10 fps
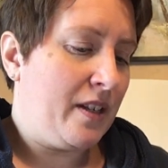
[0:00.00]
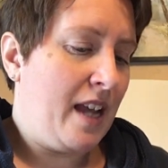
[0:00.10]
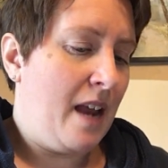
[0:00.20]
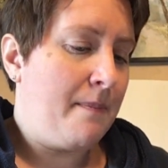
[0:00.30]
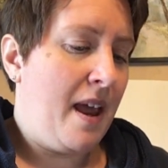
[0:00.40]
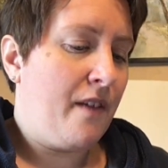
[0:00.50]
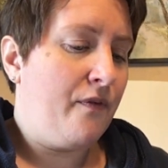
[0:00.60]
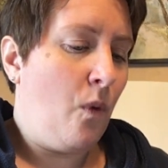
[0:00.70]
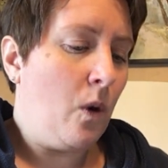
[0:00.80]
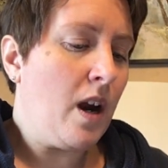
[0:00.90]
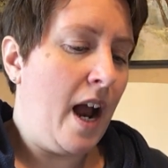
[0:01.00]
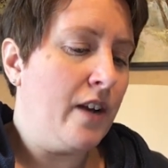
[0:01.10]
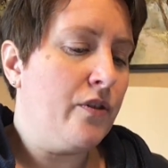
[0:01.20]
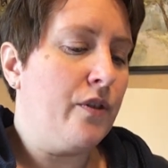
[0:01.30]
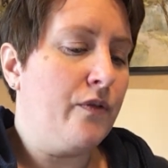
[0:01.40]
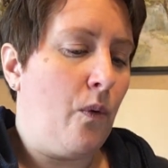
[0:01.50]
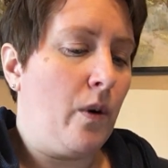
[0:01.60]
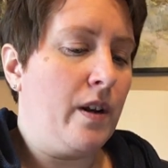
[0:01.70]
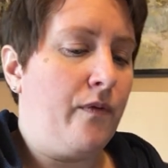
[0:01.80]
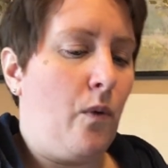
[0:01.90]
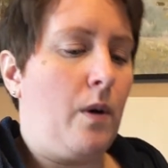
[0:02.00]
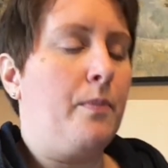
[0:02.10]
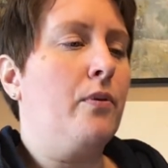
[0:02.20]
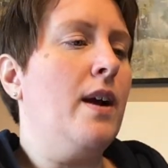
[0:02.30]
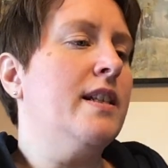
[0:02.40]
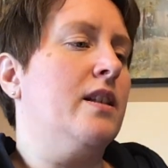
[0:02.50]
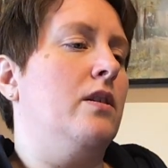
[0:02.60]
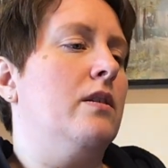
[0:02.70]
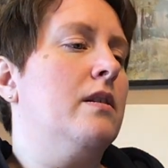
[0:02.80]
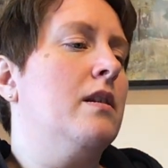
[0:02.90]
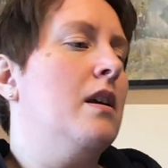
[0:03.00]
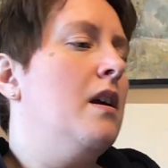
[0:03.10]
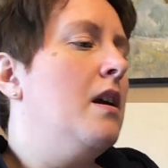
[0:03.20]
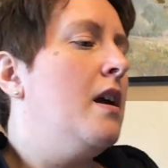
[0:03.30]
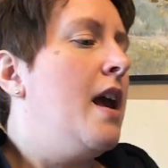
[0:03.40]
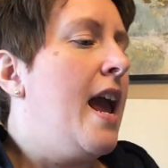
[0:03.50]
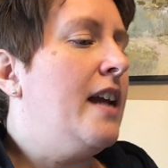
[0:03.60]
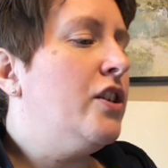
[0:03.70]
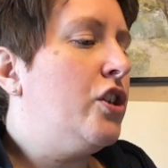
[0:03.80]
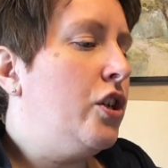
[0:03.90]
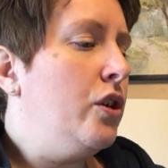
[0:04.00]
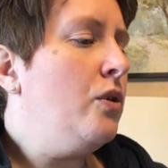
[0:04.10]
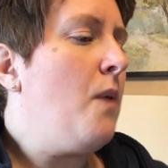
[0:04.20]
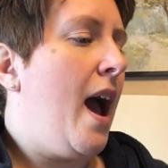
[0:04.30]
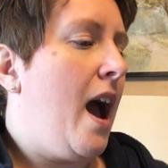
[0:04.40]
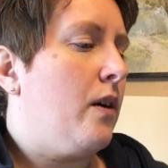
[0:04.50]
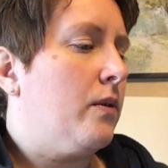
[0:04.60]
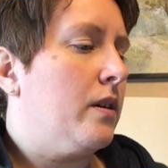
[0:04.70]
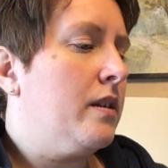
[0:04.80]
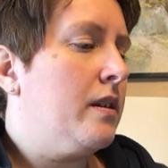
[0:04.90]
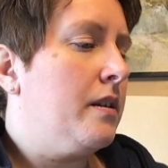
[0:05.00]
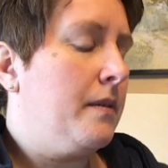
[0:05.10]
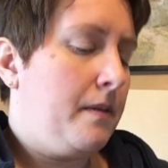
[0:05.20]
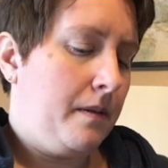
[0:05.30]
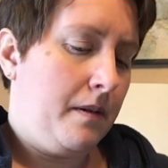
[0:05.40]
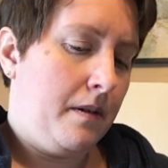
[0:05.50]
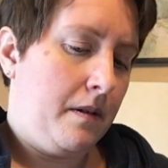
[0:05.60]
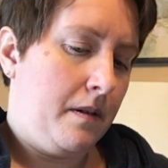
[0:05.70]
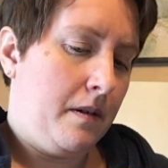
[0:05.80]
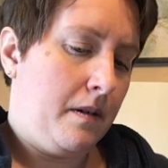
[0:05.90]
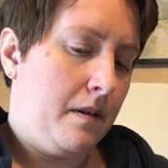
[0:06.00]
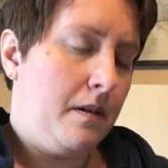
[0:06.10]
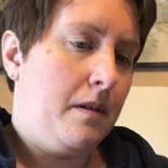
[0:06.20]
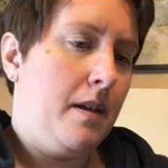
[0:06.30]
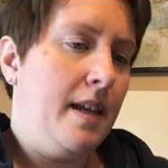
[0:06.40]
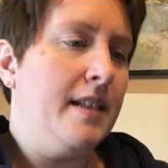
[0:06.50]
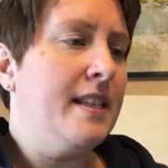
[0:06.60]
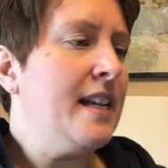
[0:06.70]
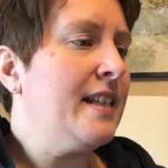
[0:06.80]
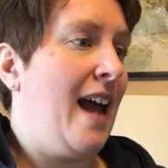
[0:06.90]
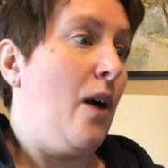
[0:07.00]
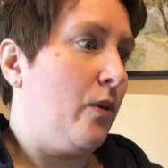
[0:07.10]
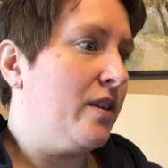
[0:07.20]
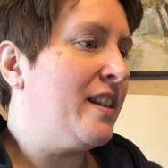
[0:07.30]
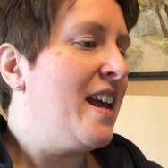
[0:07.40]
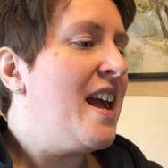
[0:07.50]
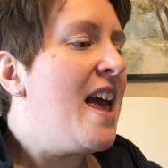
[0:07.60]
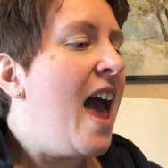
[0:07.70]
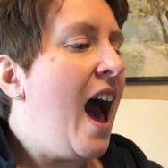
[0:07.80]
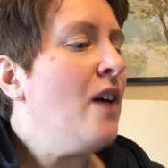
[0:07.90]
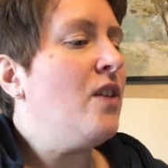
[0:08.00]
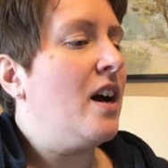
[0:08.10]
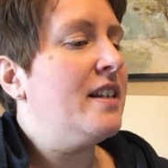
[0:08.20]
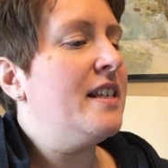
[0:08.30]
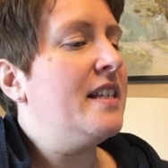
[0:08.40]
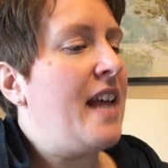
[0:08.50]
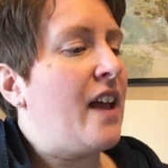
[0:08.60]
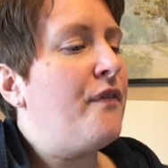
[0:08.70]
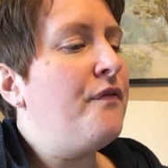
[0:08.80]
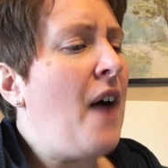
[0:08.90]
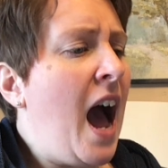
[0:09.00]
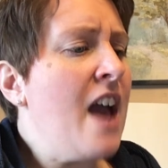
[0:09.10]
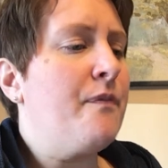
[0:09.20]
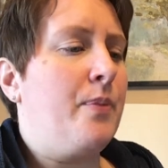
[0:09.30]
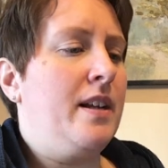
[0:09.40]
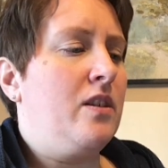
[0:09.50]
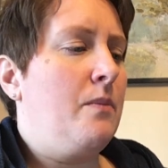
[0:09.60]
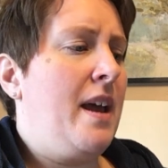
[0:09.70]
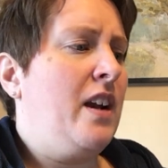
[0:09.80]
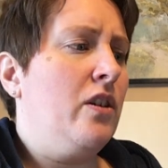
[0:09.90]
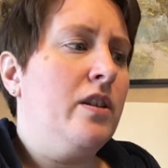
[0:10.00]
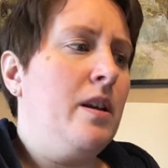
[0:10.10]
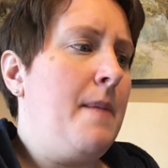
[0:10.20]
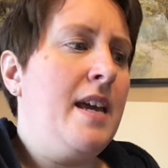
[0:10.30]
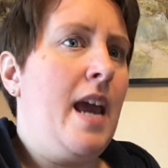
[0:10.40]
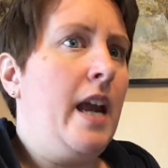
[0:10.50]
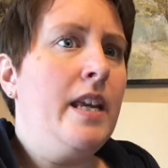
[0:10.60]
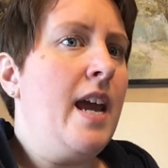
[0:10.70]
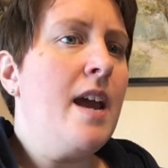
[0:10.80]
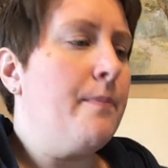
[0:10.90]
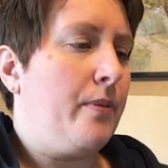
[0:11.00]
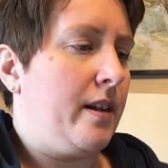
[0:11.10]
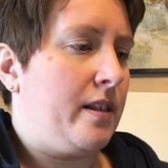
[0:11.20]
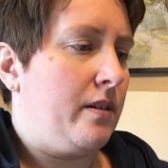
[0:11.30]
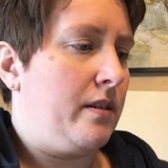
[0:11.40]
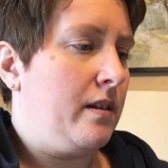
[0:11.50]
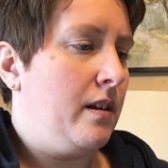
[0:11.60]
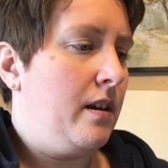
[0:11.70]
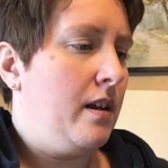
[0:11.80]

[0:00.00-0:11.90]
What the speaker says: can make 444 pretzels in 2 hours, in 6 hours, how long does it take 5 pretzel makers to make 88 pretzels?